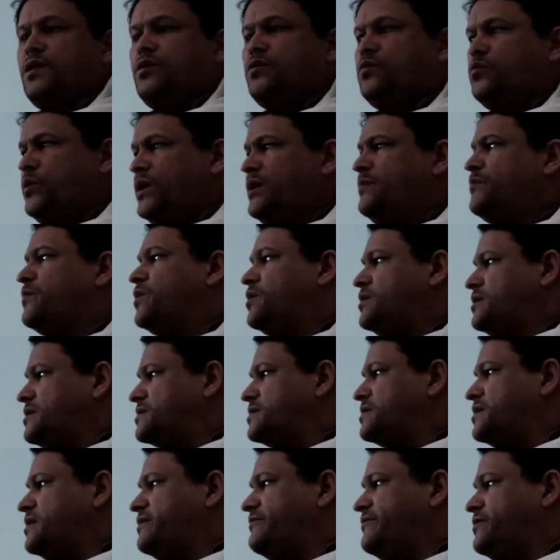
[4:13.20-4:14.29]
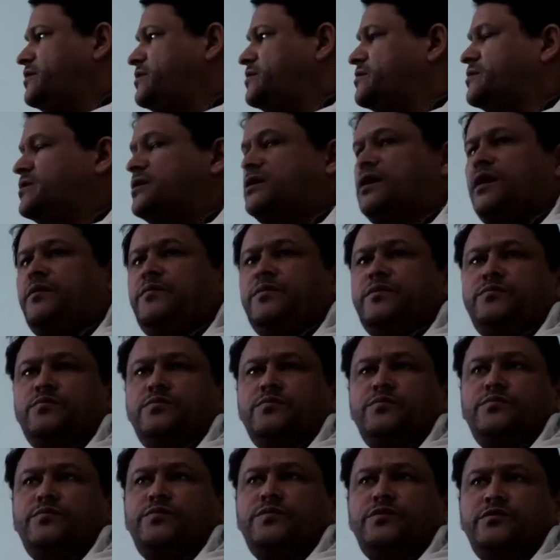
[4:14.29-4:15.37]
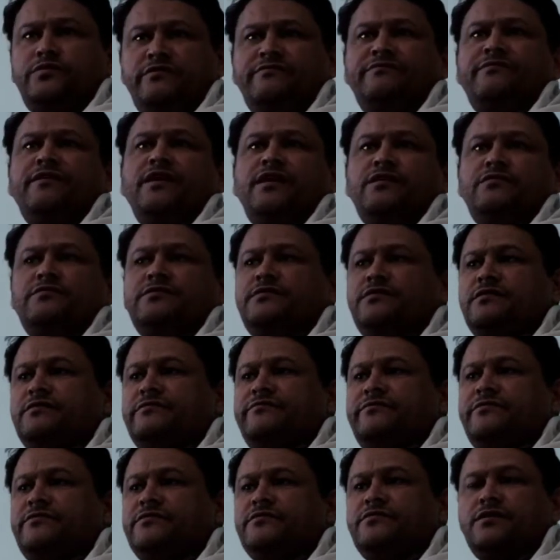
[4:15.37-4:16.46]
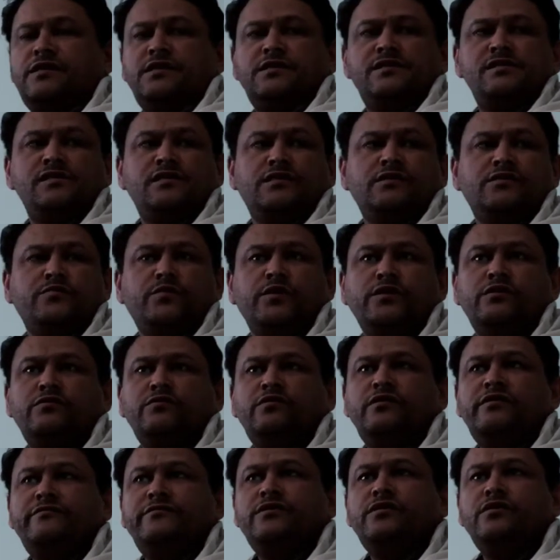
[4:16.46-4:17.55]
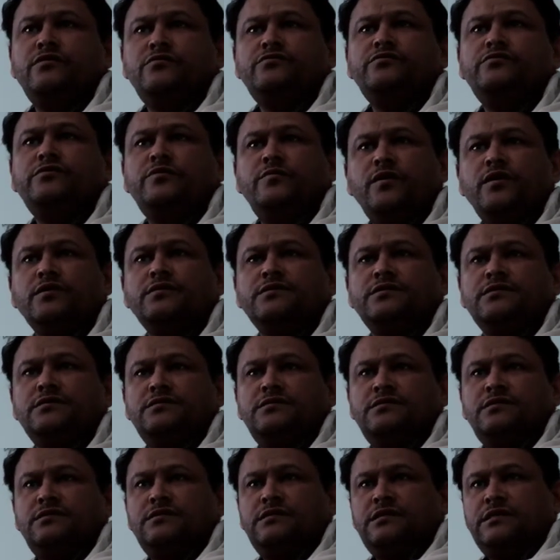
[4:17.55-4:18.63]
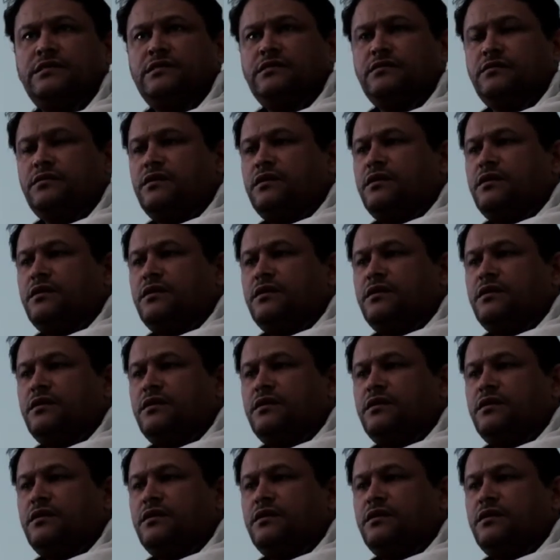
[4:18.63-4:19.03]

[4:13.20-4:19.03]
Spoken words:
Wear modest. Beautify yourself, the Quran says, when you even go to the mosques. Right?